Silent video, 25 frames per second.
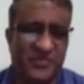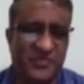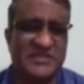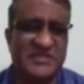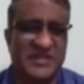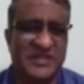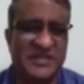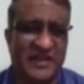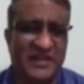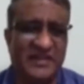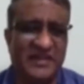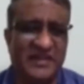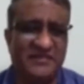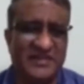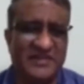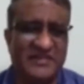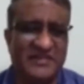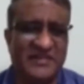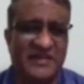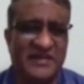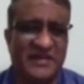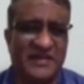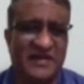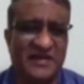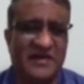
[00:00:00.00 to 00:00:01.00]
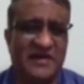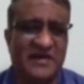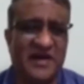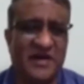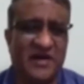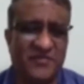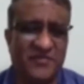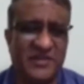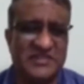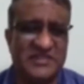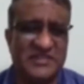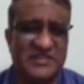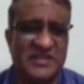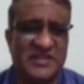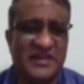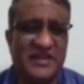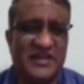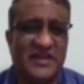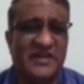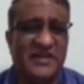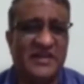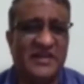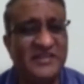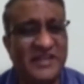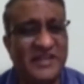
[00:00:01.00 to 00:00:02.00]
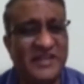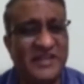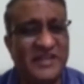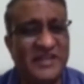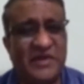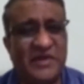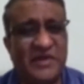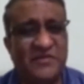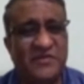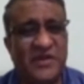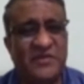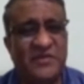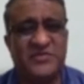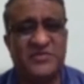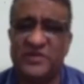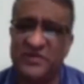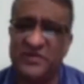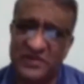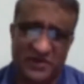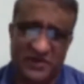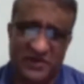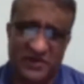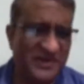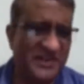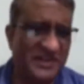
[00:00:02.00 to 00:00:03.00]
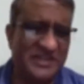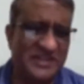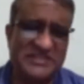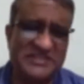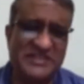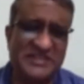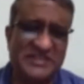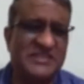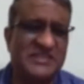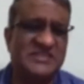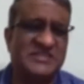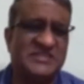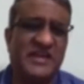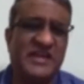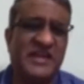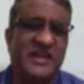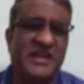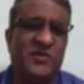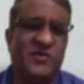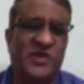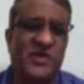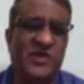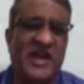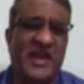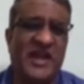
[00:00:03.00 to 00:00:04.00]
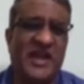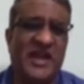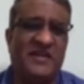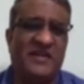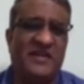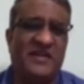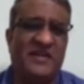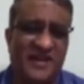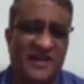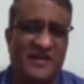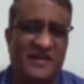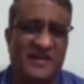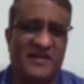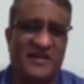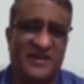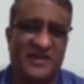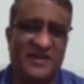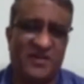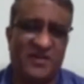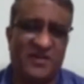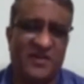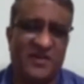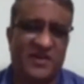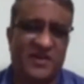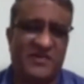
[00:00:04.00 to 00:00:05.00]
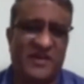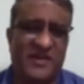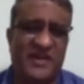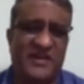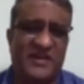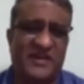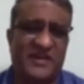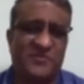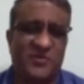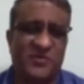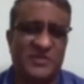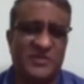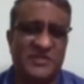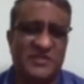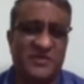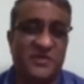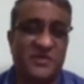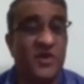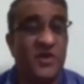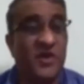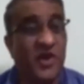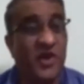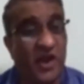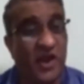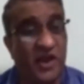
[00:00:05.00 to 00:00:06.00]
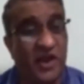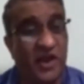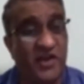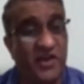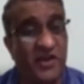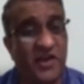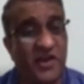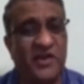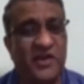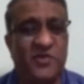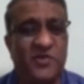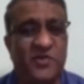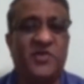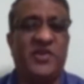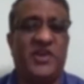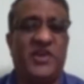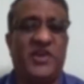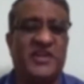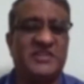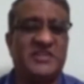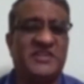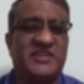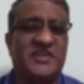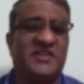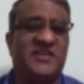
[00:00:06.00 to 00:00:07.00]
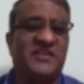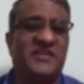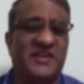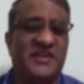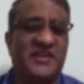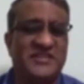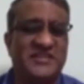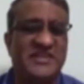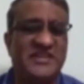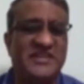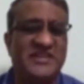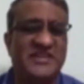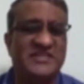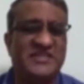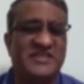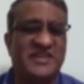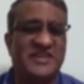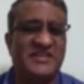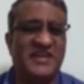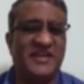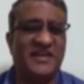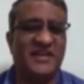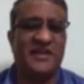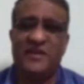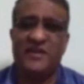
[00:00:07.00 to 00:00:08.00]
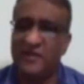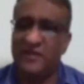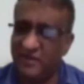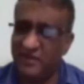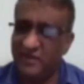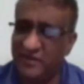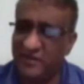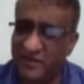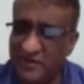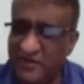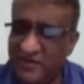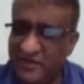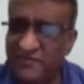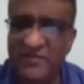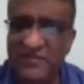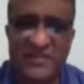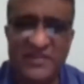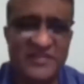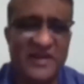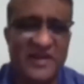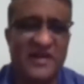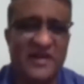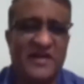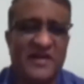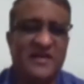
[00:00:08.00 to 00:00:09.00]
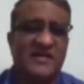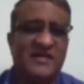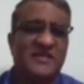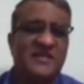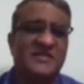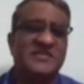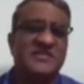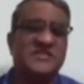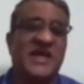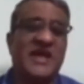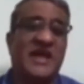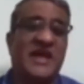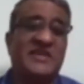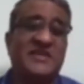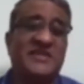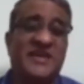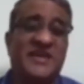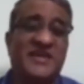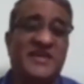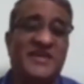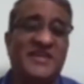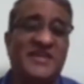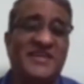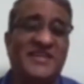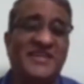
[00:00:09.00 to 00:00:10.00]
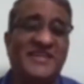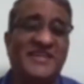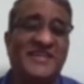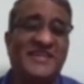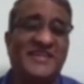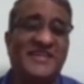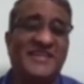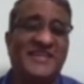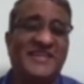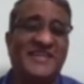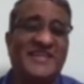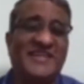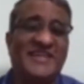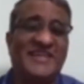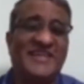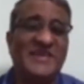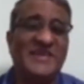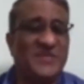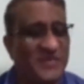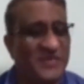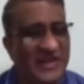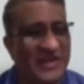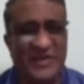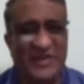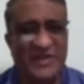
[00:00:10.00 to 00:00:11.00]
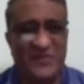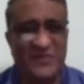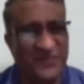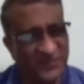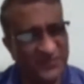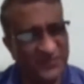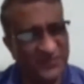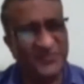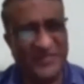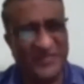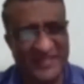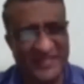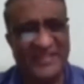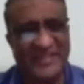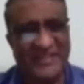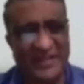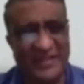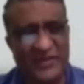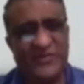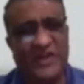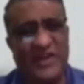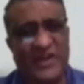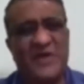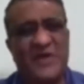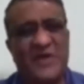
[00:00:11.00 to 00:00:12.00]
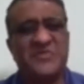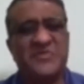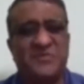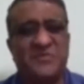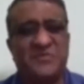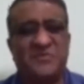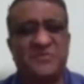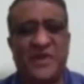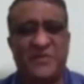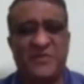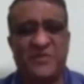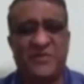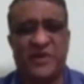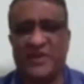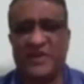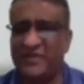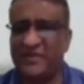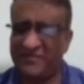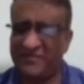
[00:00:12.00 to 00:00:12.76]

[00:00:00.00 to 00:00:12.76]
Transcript: Chennai visa office. Then my wife said, nowadays he is studying only Android, lot of Android books. Android, oh, there is technology he is teaching. Visa, sanction, thing. It will have some byproduct. Visa